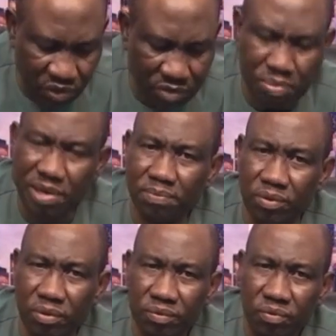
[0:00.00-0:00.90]
with people
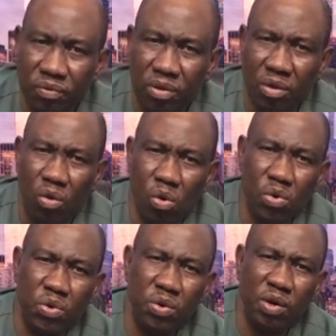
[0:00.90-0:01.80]

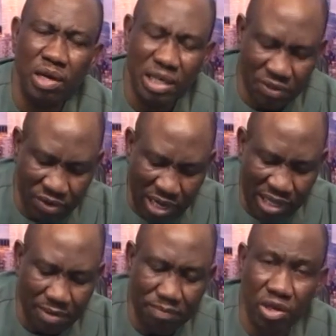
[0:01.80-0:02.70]
who will
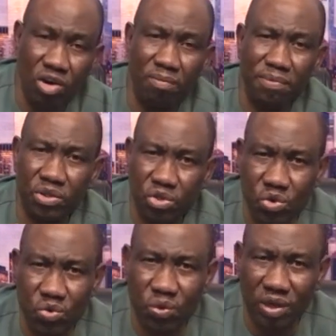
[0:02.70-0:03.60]
rather be number
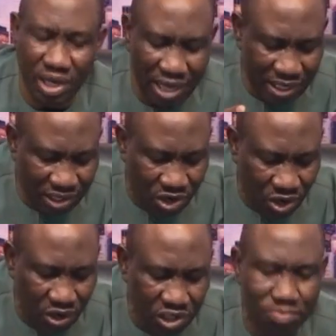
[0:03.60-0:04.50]
two in
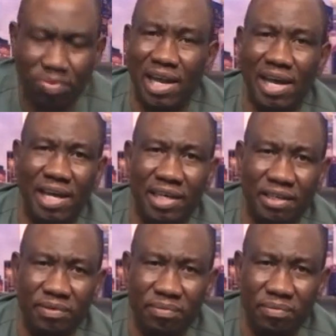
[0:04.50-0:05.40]
God's plan
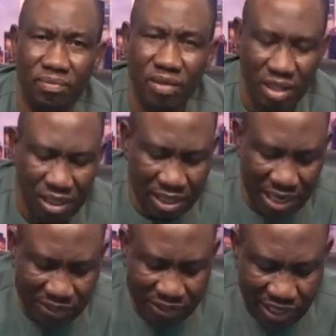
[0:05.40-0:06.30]

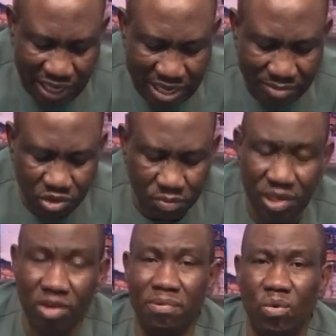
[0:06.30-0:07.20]
than scheme to be
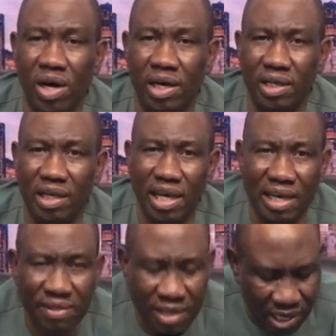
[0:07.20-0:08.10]
number one
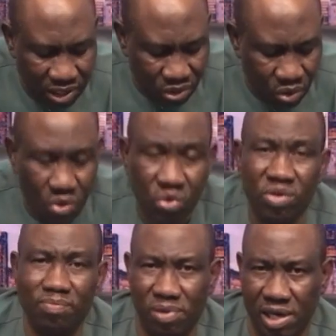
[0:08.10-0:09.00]
in their
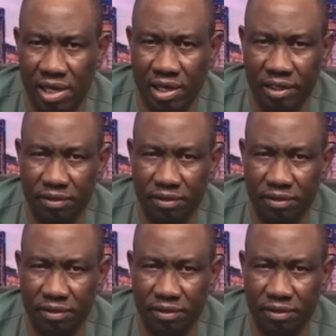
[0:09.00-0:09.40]
own plan.